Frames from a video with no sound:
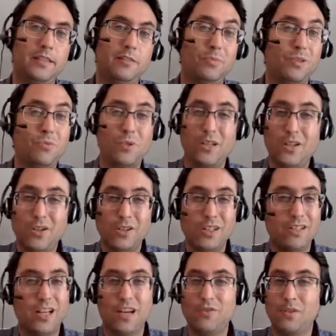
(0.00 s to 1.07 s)
but we know that
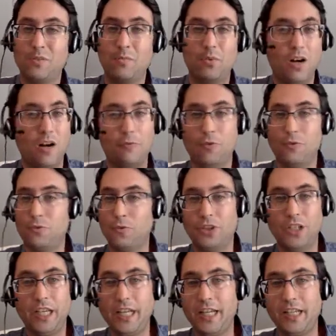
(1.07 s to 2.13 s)
they have some problems with
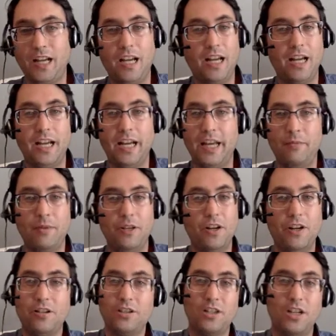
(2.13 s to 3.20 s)
lead time and
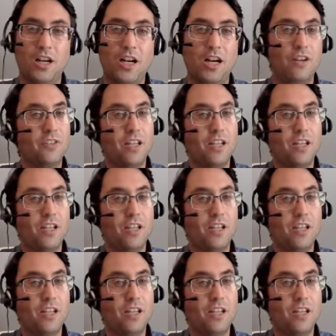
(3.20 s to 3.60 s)
other stuff,